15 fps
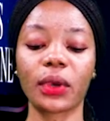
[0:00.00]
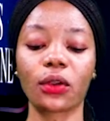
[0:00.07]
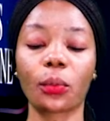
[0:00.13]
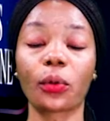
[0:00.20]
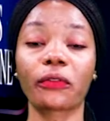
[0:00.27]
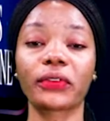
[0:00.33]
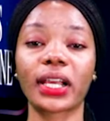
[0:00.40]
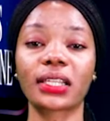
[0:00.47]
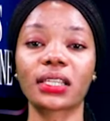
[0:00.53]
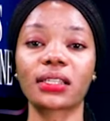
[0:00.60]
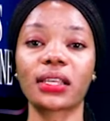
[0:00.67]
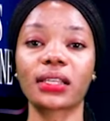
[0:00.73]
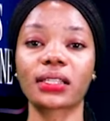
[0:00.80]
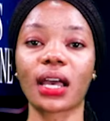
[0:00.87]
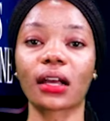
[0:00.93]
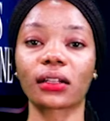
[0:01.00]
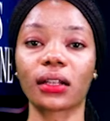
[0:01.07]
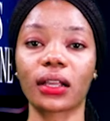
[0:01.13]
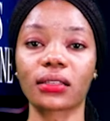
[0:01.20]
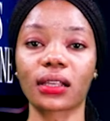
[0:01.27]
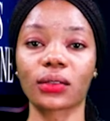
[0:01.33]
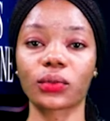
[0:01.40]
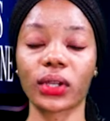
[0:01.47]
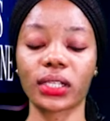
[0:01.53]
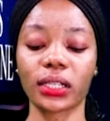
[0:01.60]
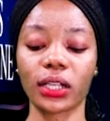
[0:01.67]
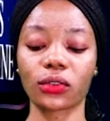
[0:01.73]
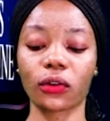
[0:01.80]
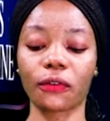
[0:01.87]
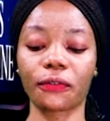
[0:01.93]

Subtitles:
made up of 96 athletes and 28